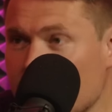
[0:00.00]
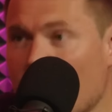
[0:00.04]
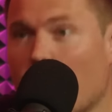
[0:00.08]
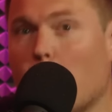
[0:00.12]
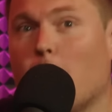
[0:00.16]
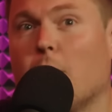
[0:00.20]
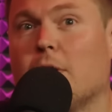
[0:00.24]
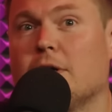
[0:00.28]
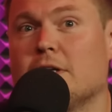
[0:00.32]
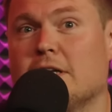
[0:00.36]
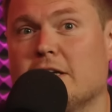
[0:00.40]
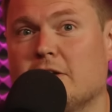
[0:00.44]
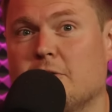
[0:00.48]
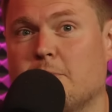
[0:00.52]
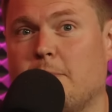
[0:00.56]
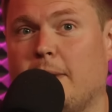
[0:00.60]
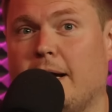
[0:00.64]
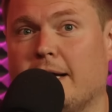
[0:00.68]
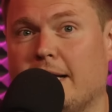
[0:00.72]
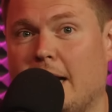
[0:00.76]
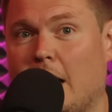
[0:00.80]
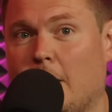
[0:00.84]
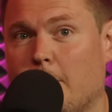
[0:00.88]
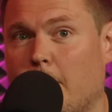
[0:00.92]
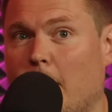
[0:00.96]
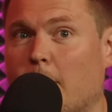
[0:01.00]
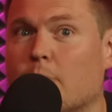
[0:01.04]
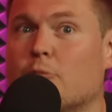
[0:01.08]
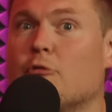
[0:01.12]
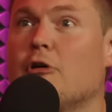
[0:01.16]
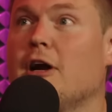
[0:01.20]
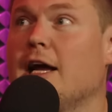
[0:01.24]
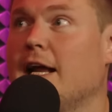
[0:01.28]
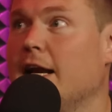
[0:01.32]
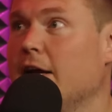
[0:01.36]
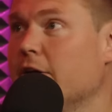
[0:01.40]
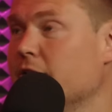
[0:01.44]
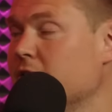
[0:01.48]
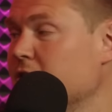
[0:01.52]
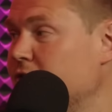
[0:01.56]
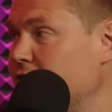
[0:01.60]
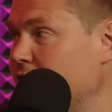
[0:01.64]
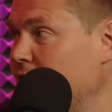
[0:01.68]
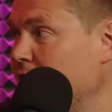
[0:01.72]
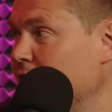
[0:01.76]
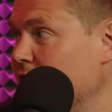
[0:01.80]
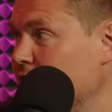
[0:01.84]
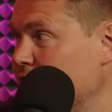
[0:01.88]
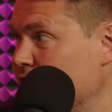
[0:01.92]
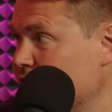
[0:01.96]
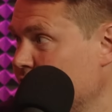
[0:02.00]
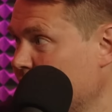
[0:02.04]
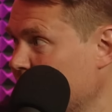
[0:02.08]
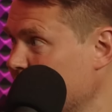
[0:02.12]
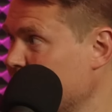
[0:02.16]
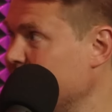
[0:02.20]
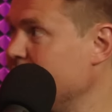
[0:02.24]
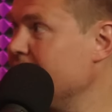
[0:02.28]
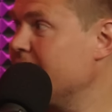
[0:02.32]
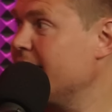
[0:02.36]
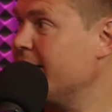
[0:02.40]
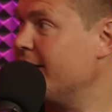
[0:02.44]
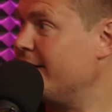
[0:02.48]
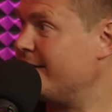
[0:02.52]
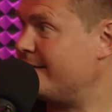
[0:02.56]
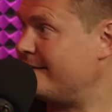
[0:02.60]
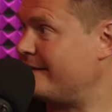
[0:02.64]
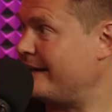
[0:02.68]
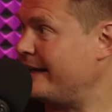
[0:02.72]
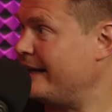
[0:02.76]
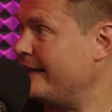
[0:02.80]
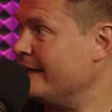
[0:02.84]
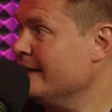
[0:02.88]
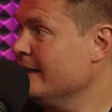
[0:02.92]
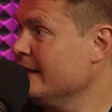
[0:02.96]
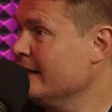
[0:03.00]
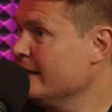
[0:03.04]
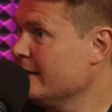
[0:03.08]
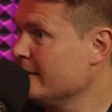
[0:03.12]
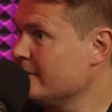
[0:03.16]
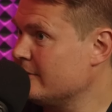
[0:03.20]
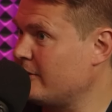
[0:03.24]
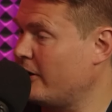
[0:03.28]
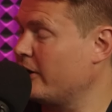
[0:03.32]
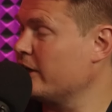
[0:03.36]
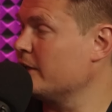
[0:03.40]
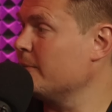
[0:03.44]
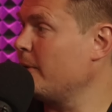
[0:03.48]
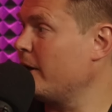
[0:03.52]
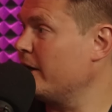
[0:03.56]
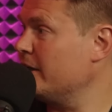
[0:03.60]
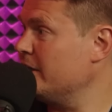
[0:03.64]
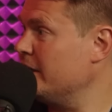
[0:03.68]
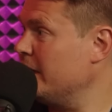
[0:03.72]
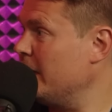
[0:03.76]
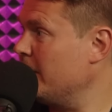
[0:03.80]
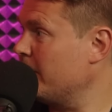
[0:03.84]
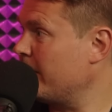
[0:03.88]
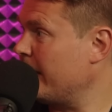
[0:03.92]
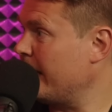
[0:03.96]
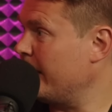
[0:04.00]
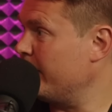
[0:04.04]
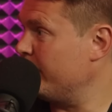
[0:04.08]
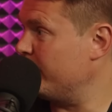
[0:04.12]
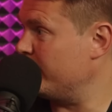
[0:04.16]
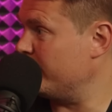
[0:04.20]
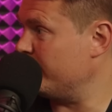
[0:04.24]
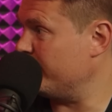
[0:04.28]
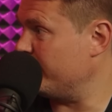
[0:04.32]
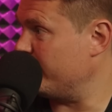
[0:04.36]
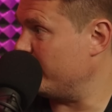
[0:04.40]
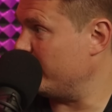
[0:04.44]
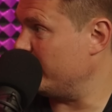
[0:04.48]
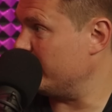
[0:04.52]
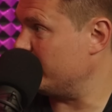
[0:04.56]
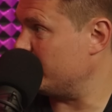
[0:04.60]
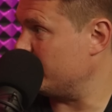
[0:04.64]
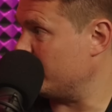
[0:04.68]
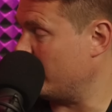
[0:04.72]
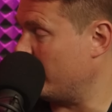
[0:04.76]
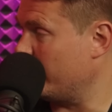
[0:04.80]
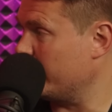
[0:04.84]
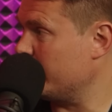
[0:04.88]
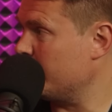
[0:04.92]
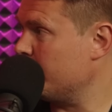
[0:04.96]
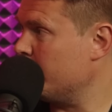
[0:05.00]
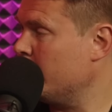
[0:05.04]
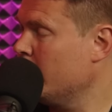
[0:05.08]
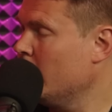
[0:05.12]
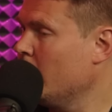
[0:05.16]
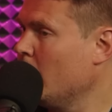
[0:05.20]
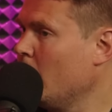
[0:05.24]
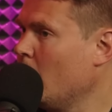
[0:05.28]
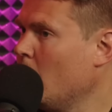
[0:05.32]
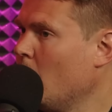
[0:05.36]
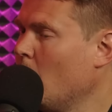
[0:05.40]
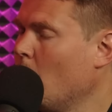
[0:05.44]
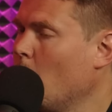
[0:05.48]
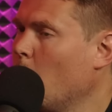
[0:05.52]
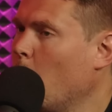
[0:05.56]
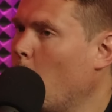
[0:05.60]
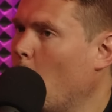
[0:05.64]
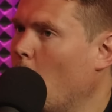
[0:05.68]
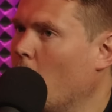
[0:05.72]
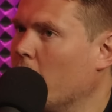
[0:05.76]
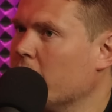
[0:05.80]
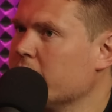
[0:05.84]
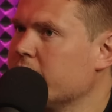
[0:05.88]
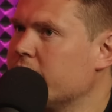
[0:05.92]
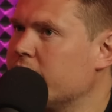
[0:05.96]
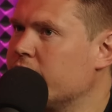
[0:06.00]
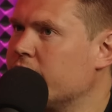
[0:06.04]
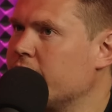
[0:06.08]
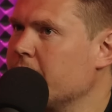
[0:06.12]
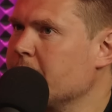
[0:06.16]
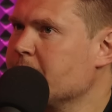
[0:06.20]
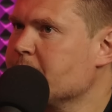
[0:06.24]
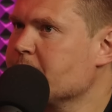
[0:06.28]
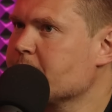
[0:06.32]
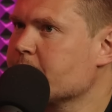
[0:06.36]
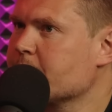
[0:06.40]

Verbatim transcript: know all this by now, but I'm really only saying this as a lead-in to say Dynamite in the UK for the first time was